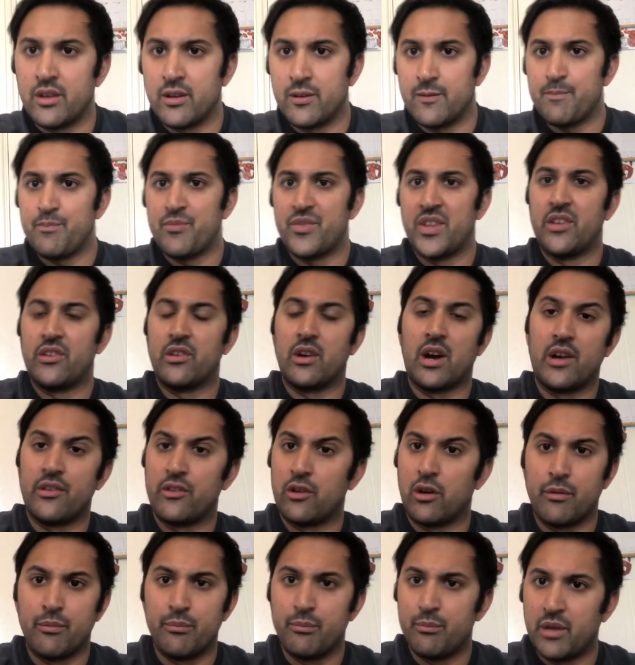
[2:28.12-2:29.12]
These guys
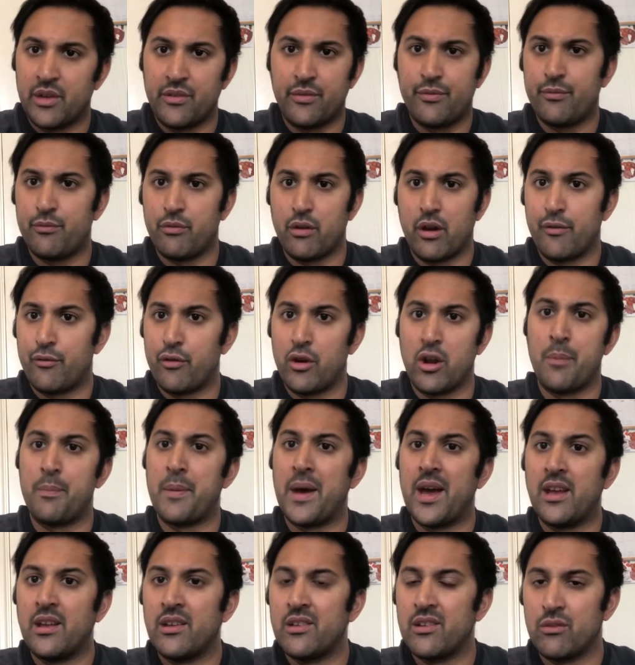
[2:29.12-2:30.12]
aren't afraid of
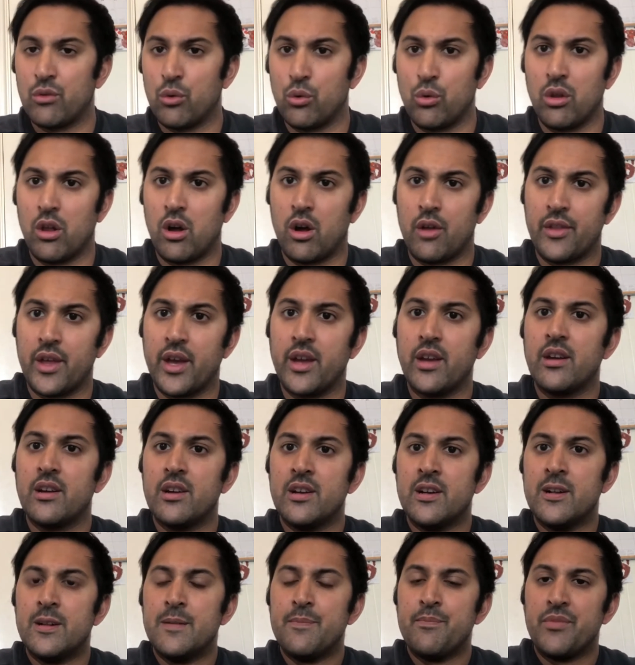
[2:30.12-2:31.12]
pace at all, are they?
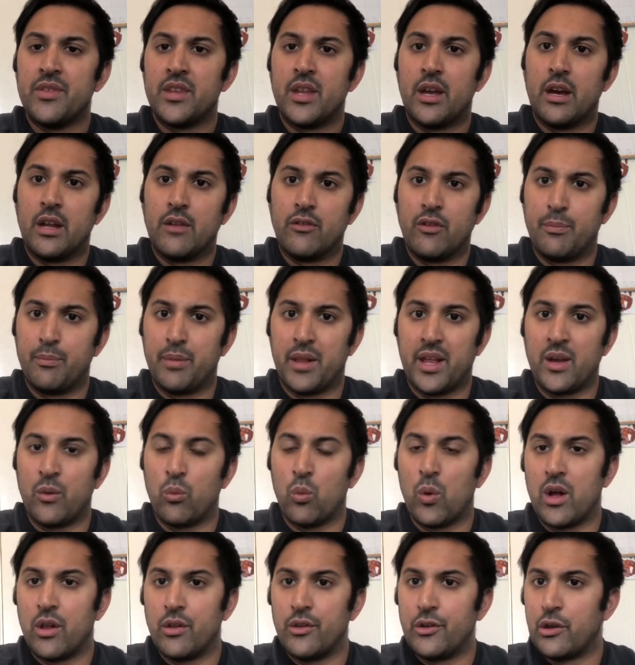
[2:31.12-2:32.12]
And if you play it
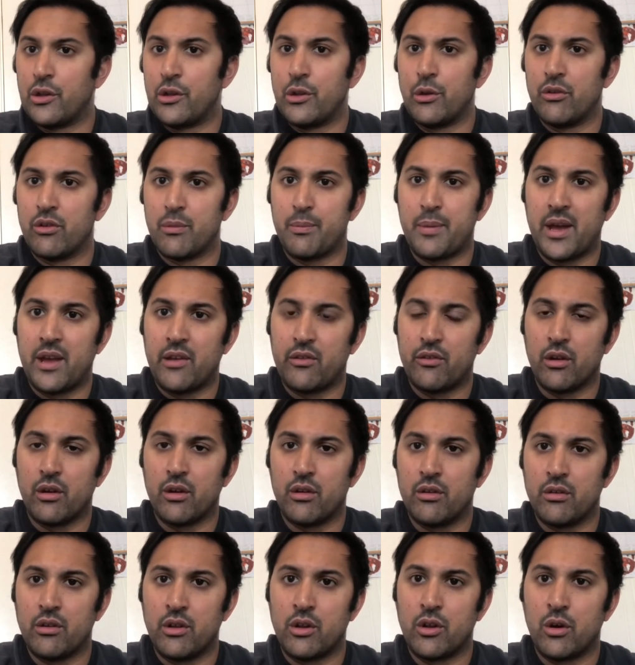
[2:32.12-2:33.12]
well, you can use the pace on
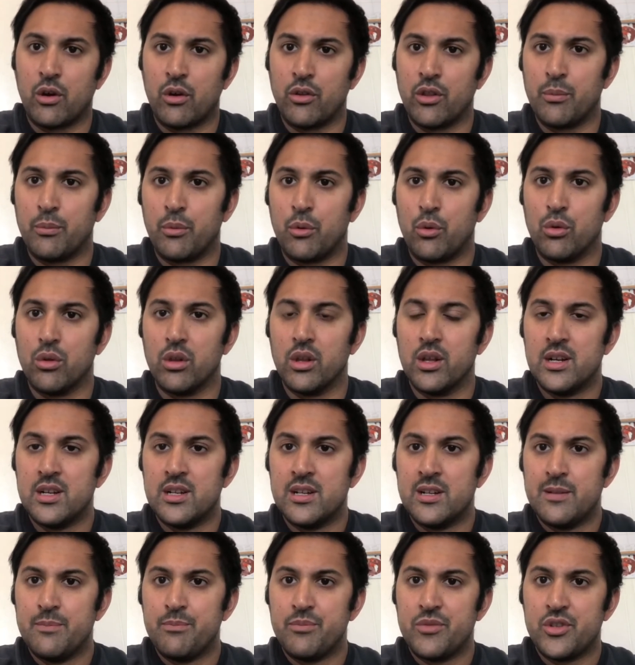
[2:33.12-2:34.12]
the ball
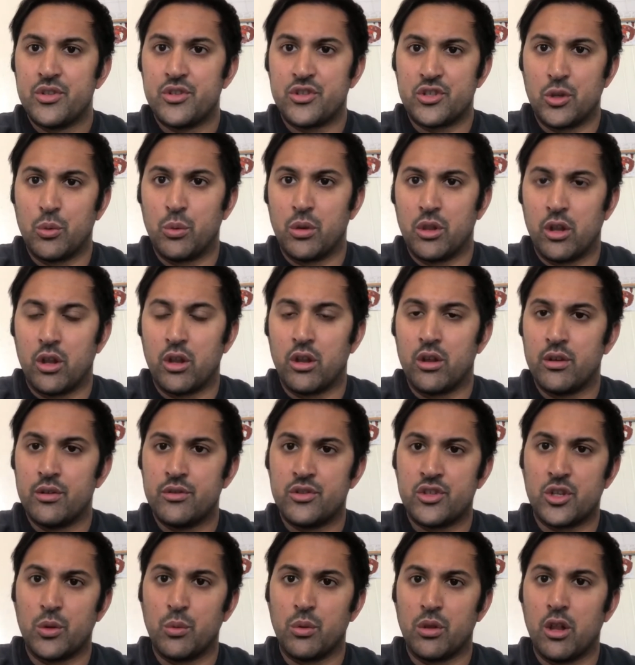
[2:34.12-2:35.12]
to do
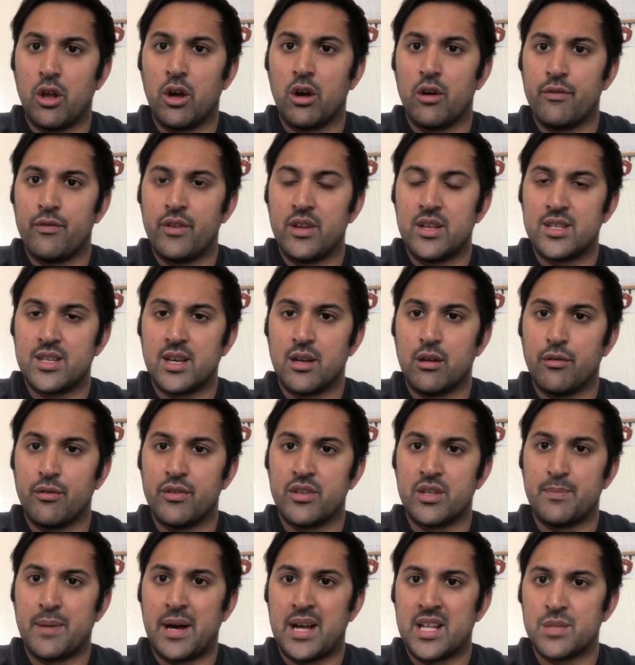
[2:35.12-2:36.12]
a lot for yourself as a
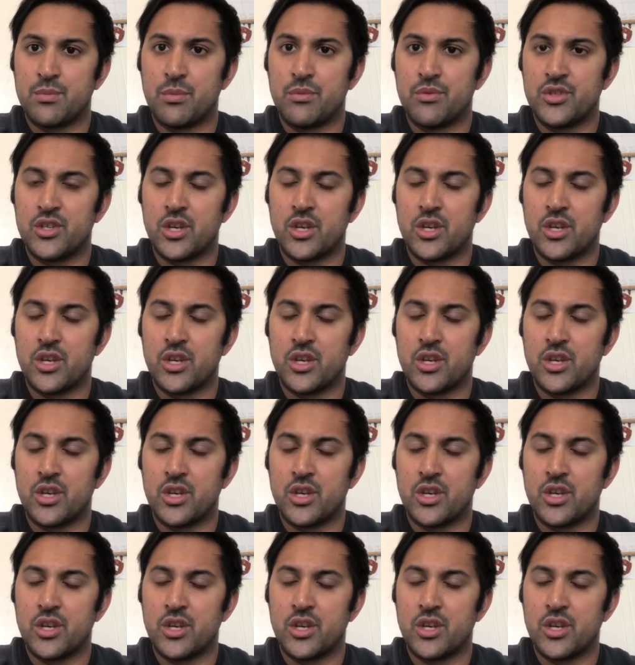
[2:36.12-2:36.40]
batsman.